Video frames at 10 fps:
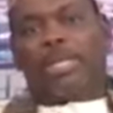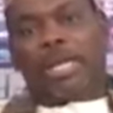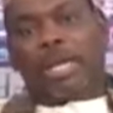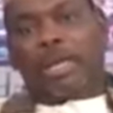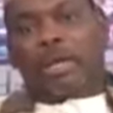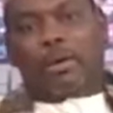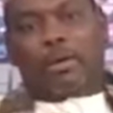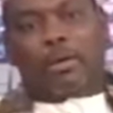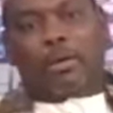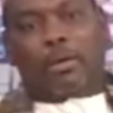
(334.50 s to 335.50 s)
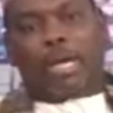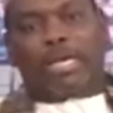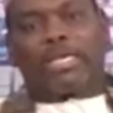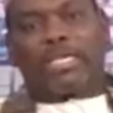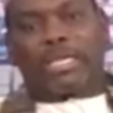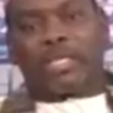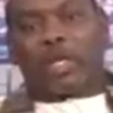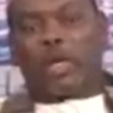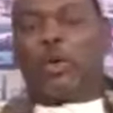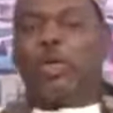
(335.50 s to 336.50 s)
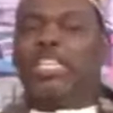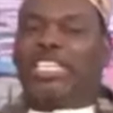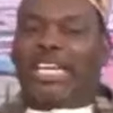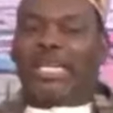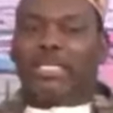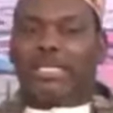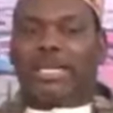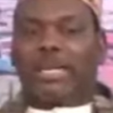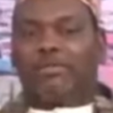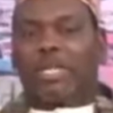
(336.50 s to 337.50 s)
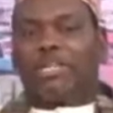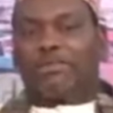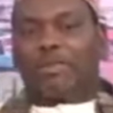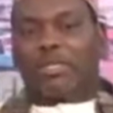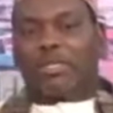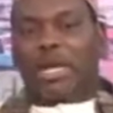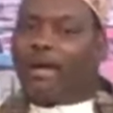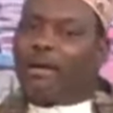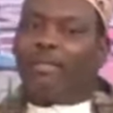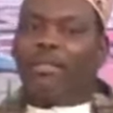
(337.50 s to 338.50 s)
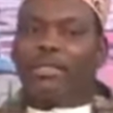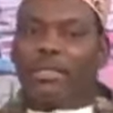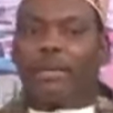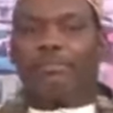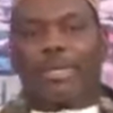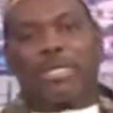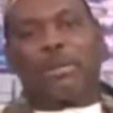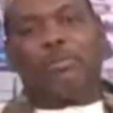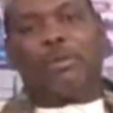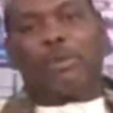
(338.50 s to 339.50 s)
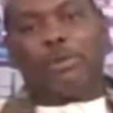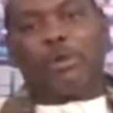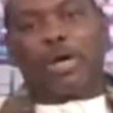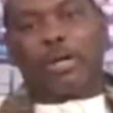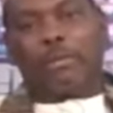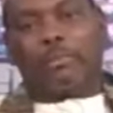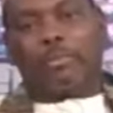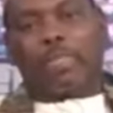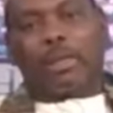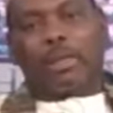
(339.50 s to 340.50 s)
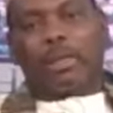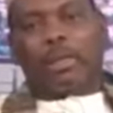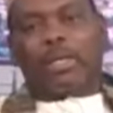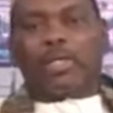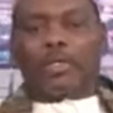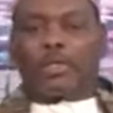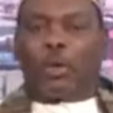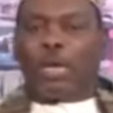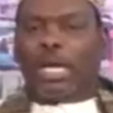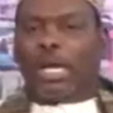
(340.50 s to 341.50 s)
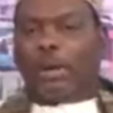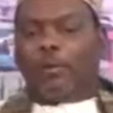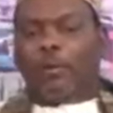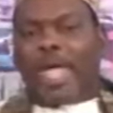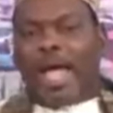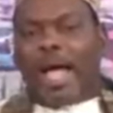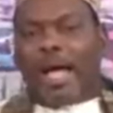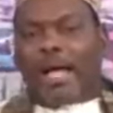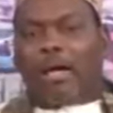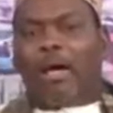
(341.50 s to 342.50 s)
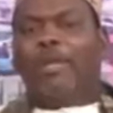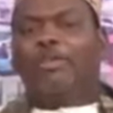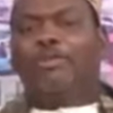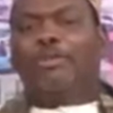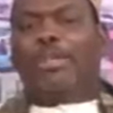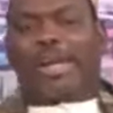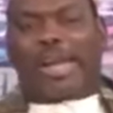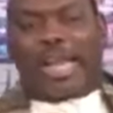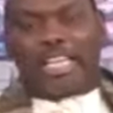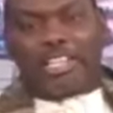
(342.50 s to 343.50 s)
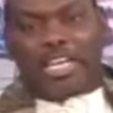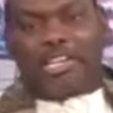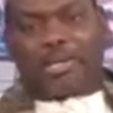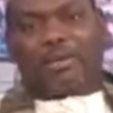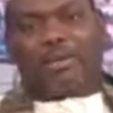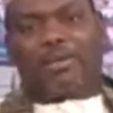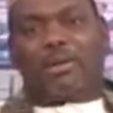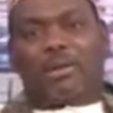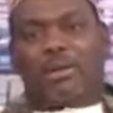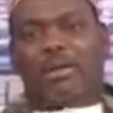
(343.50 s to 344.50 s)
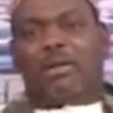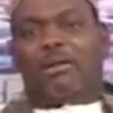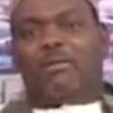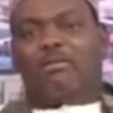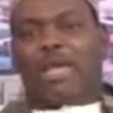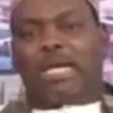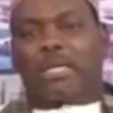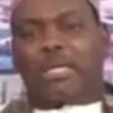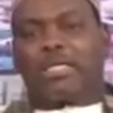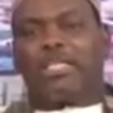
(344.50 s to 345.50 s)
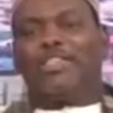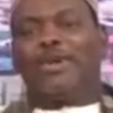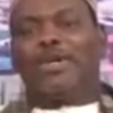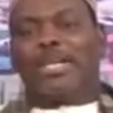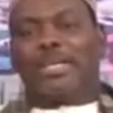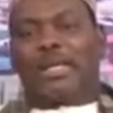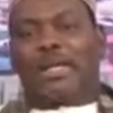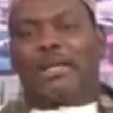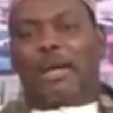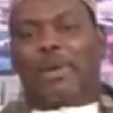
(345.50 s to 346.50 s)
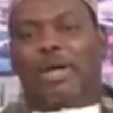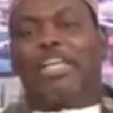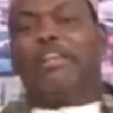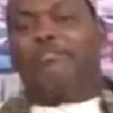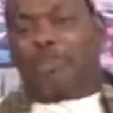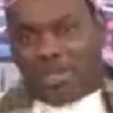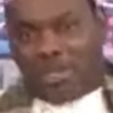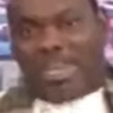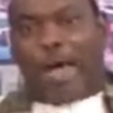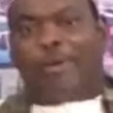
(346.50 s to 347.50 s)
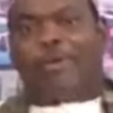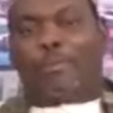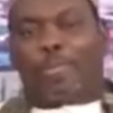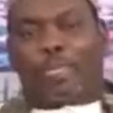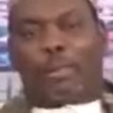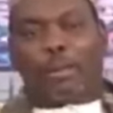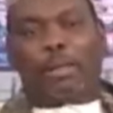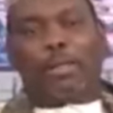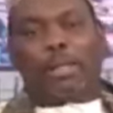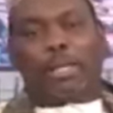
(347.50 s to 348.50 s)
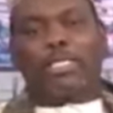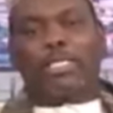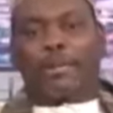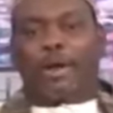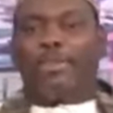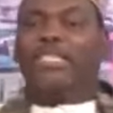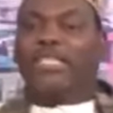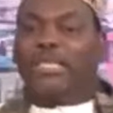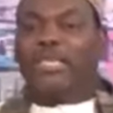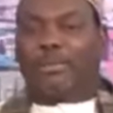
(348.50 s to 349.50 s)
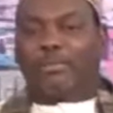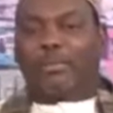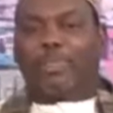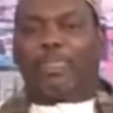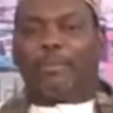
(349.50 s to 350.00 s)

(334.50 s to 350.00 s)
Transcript: Today, we are discussing all the challenges the country is facing under the same President Muhammadu Buhari. So we are coming to the realization that it's not about individuals now. It's about the system.